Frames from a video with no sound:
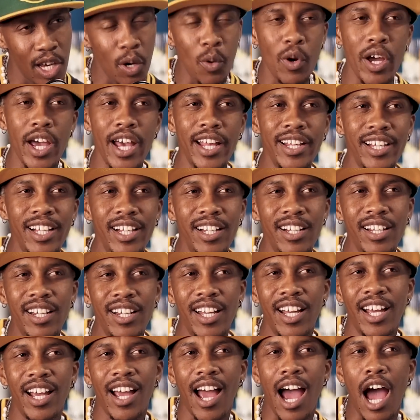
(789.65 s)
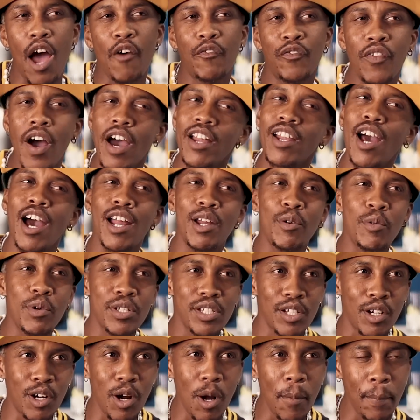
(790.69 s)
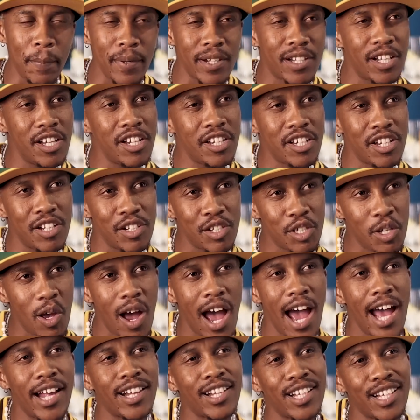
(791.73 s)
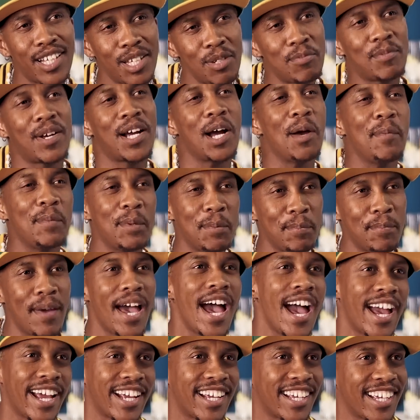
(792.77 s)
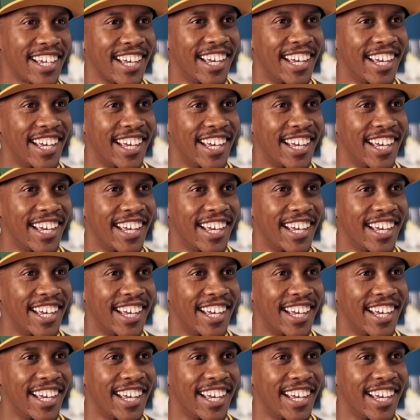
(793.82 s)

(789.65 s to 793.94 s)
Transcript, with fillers: It, and then I found out it was a competition, so I had to keep coming back.